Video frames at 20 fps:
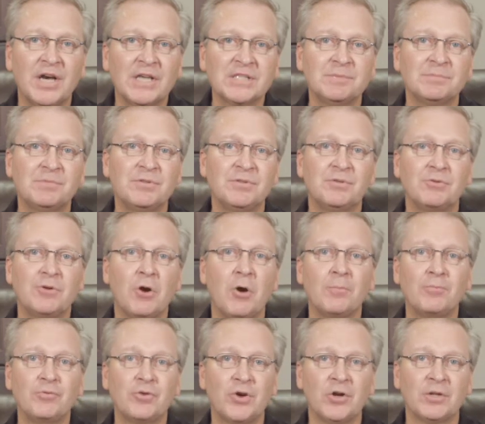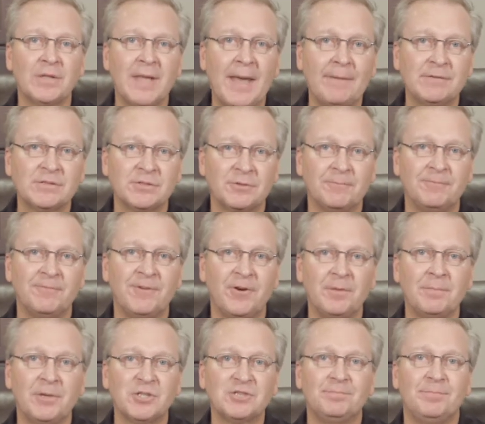accustomed to their own prayer lives that were
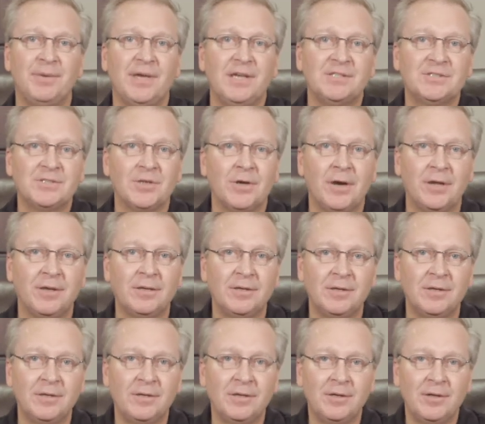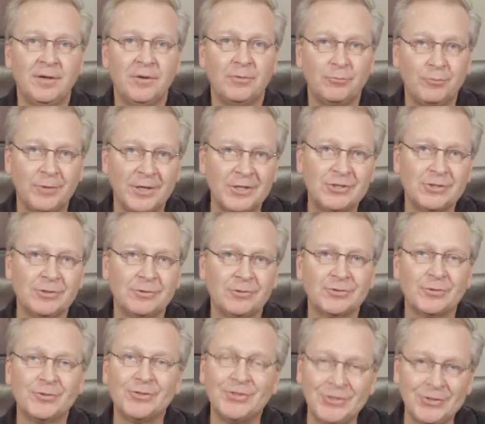very much based on
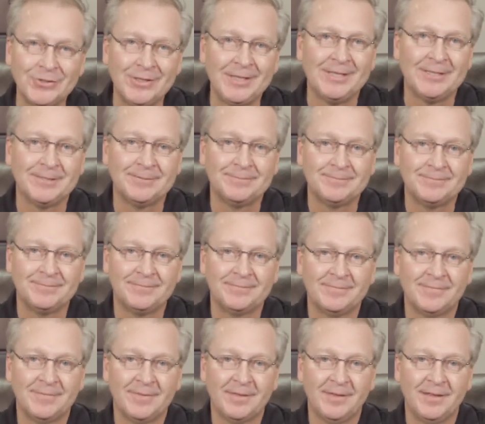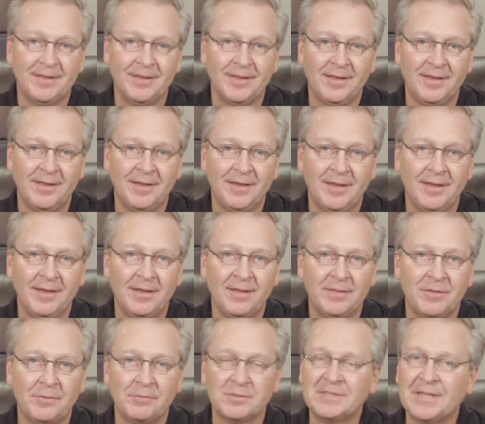rituals or duty.
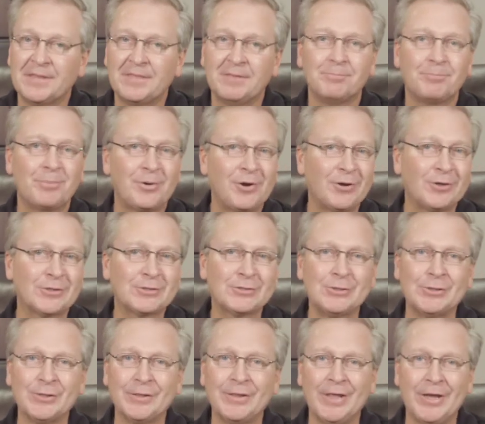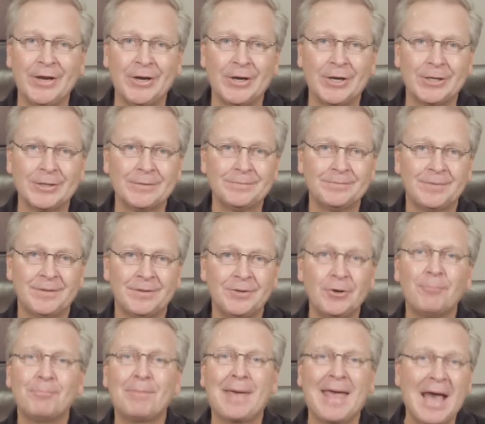There was nothing personal there,
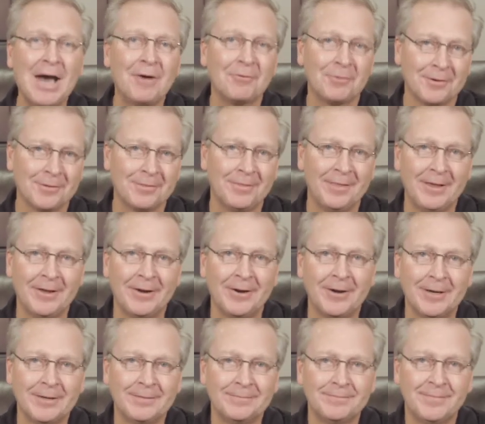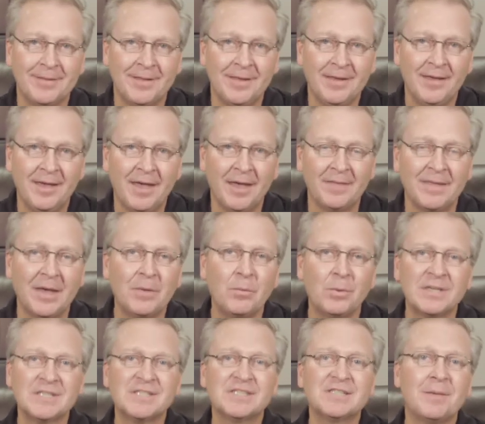no power there, and they
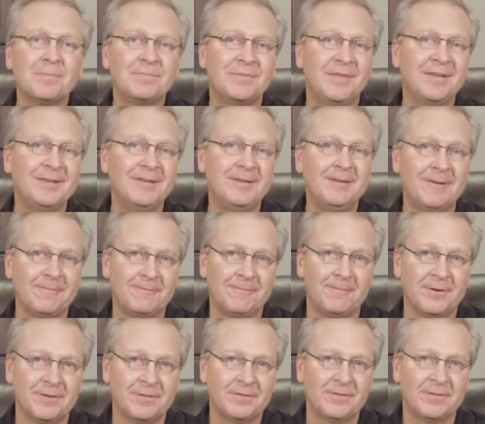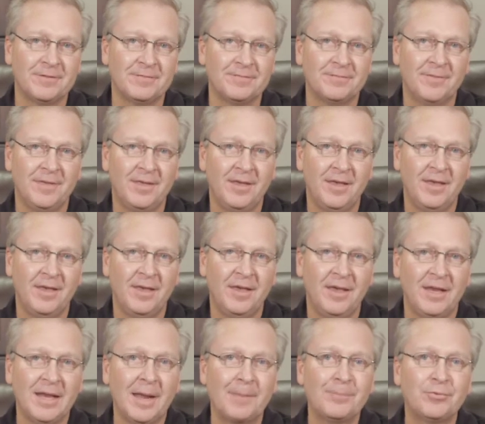wanted something different.
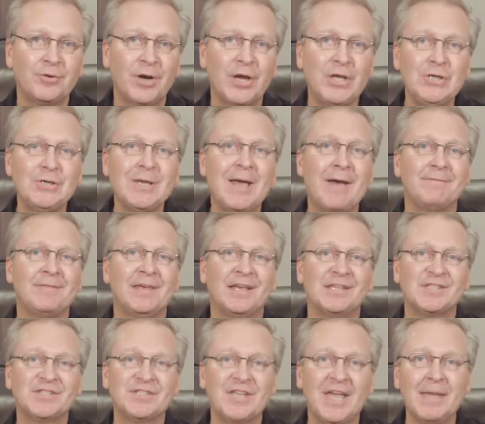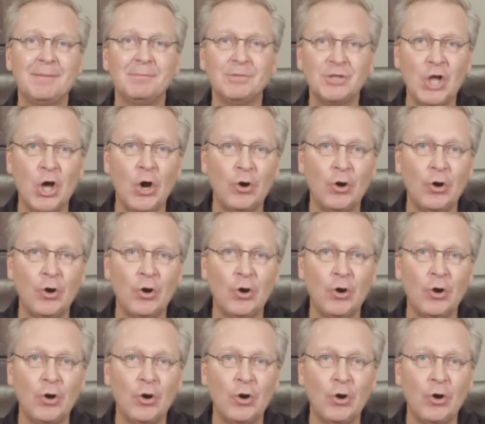And I pray you have that same